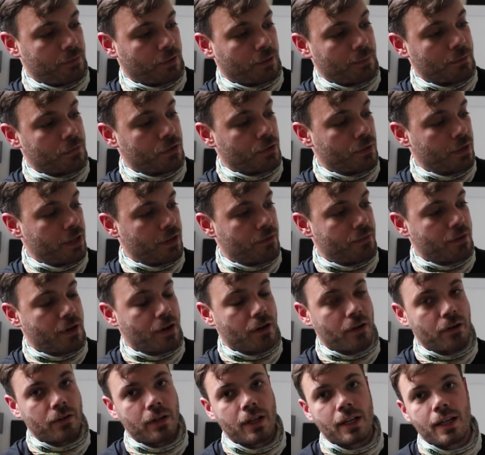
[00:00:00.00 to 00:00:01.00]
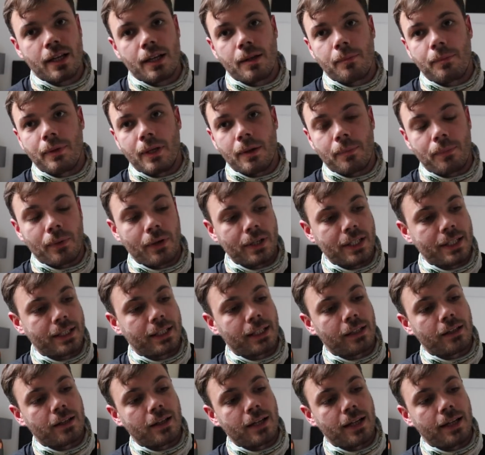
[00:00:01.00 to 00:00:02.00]
some toilet roll, bit of Body
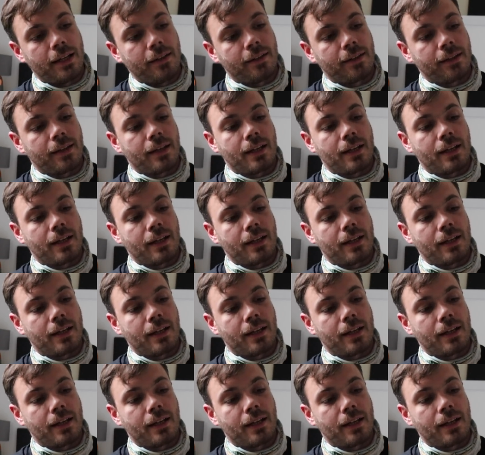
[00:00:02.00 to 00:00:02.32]
Glide.